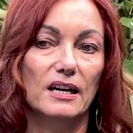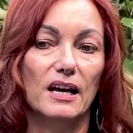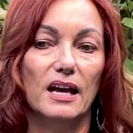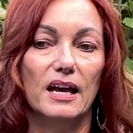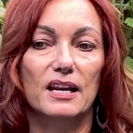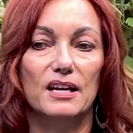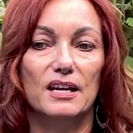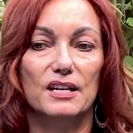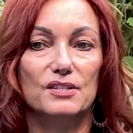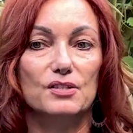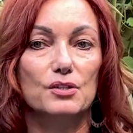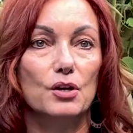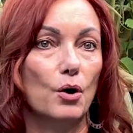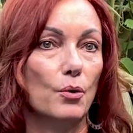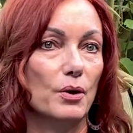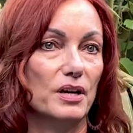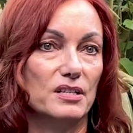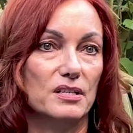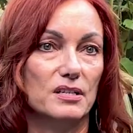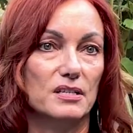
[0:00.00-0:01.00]
and it's
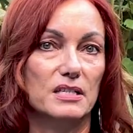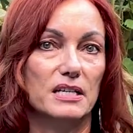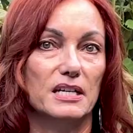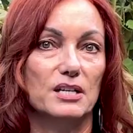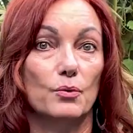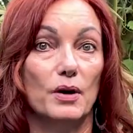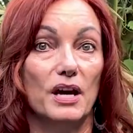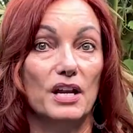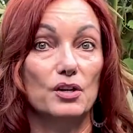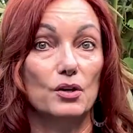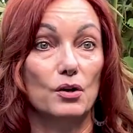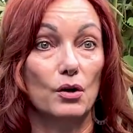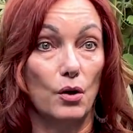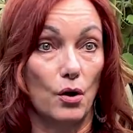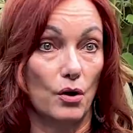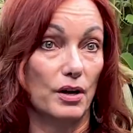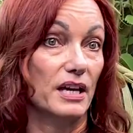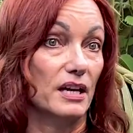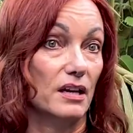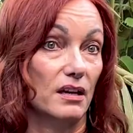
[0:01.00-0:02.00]
going to settle and you're
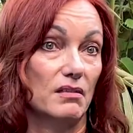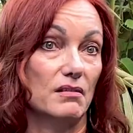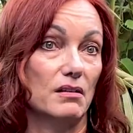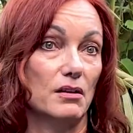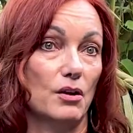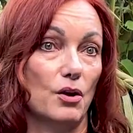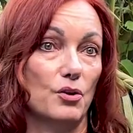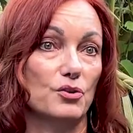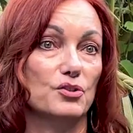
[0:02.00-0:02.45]
locking in the loan